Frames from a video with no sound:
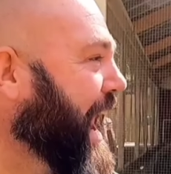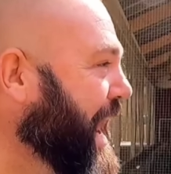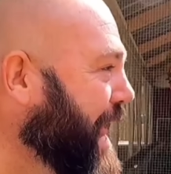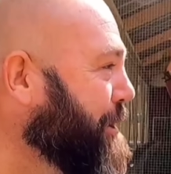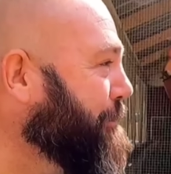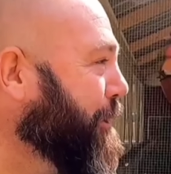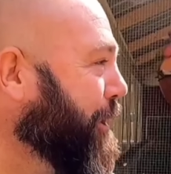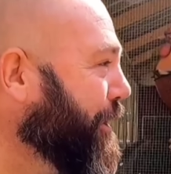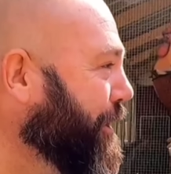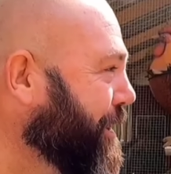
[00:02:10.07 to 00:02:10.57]
and
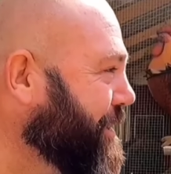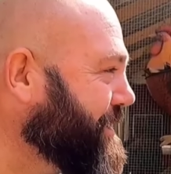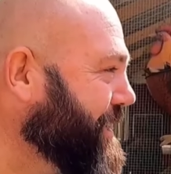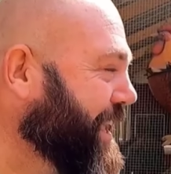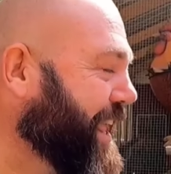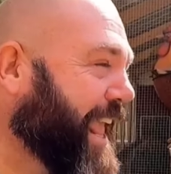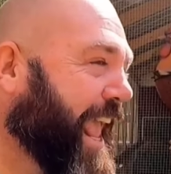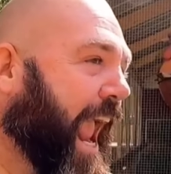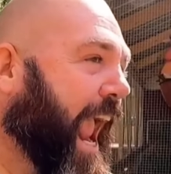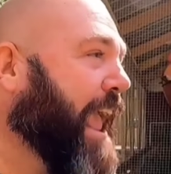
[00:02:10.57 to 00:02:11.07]
it works.
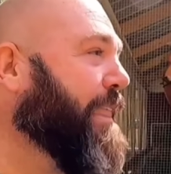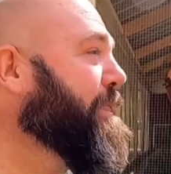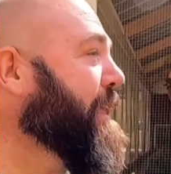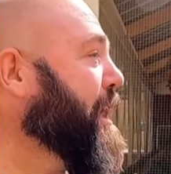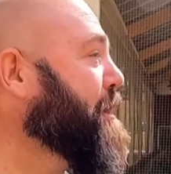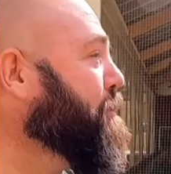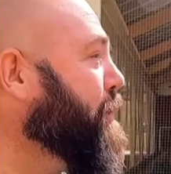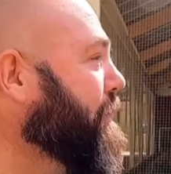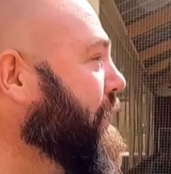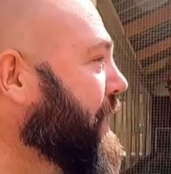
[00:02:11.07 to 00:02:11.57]
And
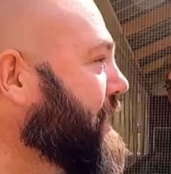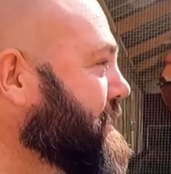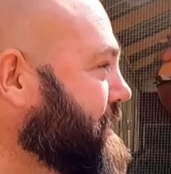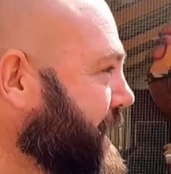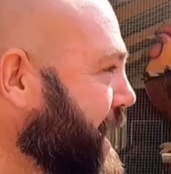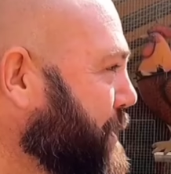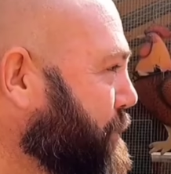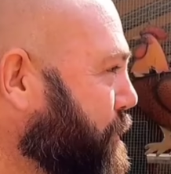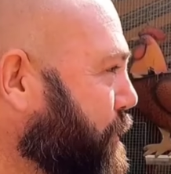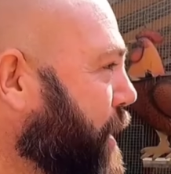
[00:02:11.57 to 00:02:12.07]
then when they
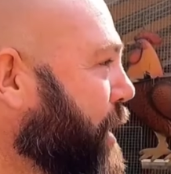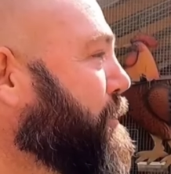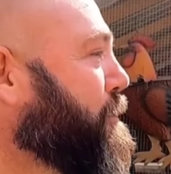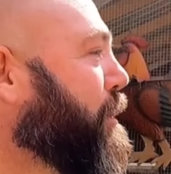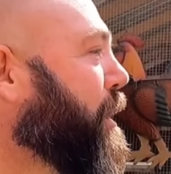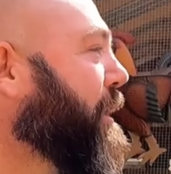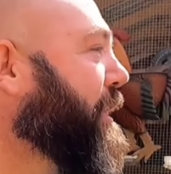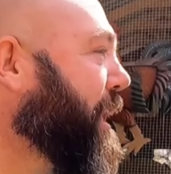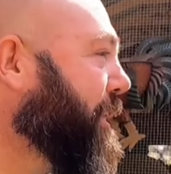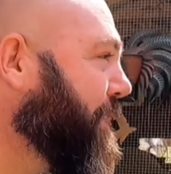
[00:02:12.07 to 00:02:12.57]
see one,
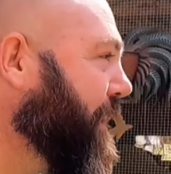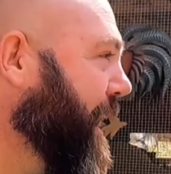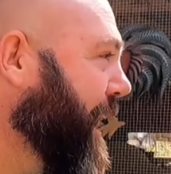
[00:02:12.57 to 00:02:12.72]
what do they